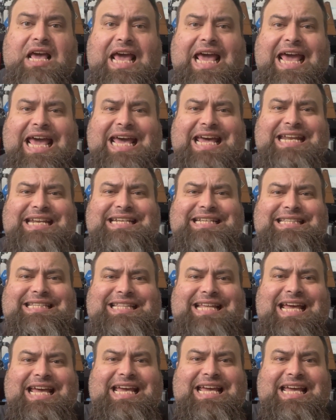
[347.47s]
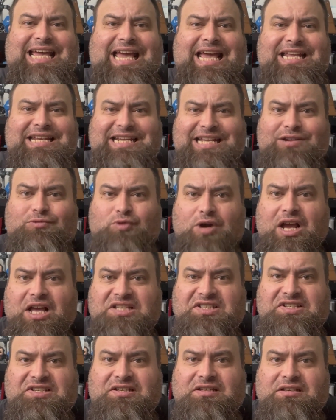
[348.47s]
And they need
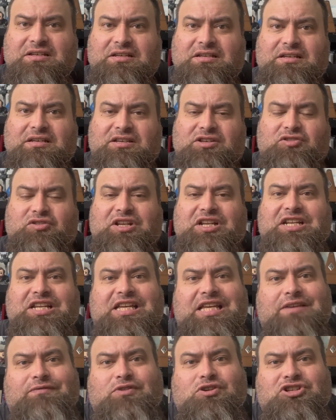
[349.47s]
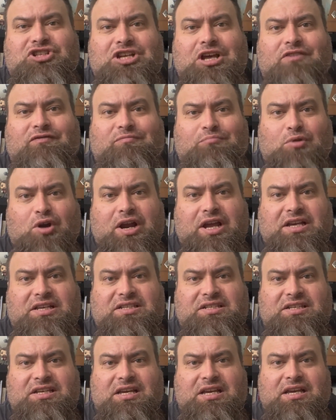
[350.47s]
rest. You need to give yourself
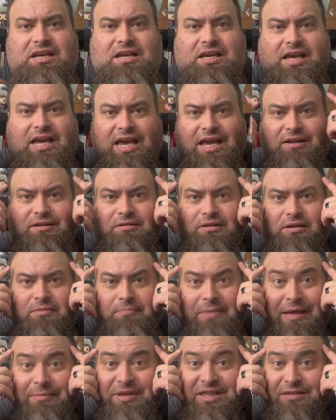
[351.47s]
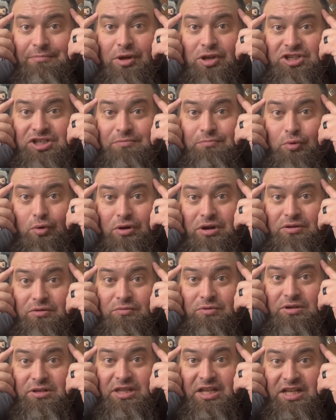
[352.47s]
breaks. And maybe the most
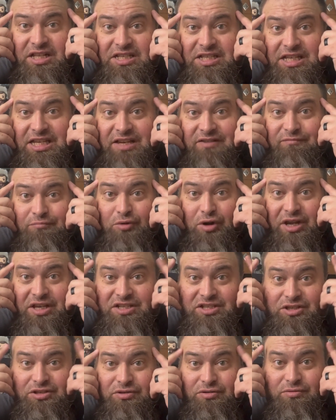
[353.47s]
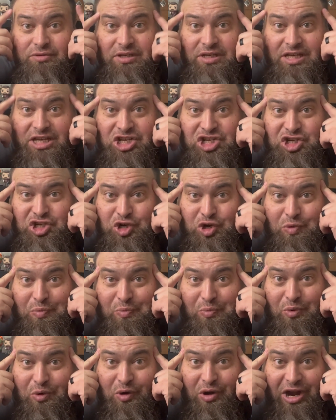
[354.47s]
important thing to give breaks to is your
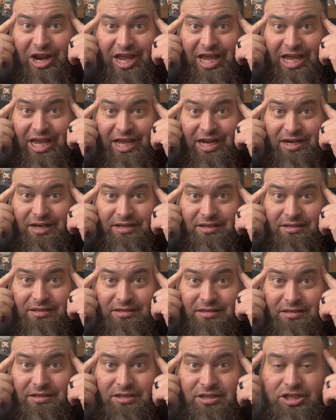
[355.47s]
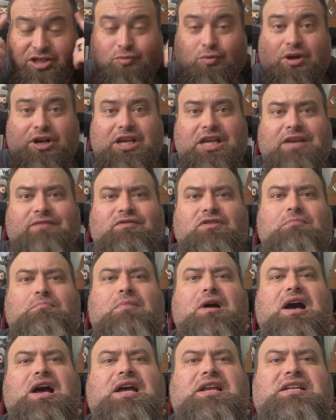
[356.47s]
brain. You want to give your
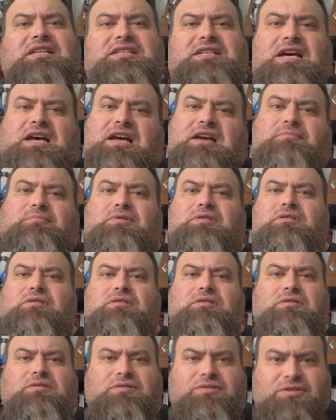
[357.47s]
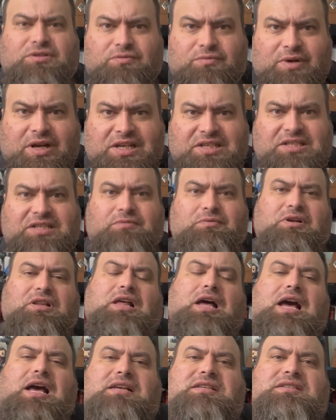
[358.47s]
mind time to rest and
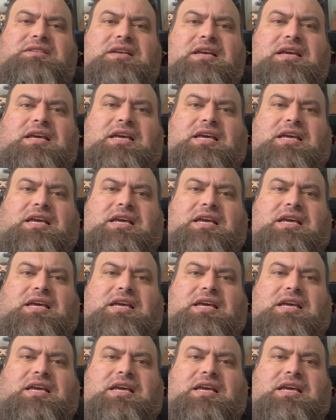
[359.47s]
relax.